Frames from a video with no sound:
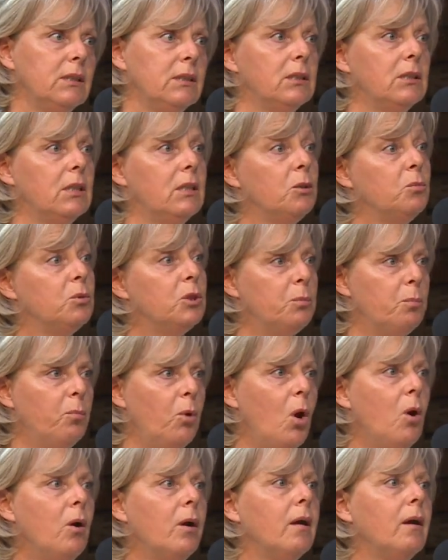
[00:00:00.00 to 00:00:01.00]
So it was
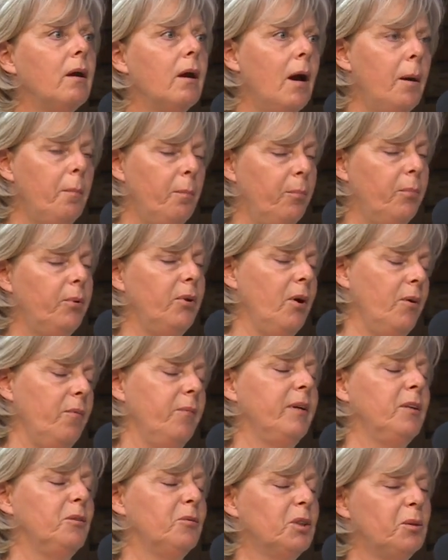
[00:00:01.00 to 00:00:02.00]
blocking up. Yeah,
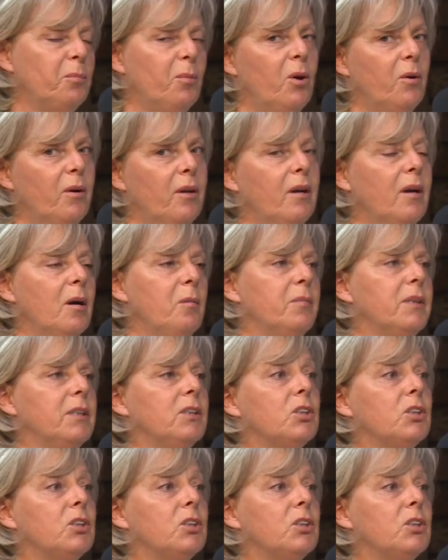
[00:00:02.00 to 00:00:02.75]
it was blocking up there.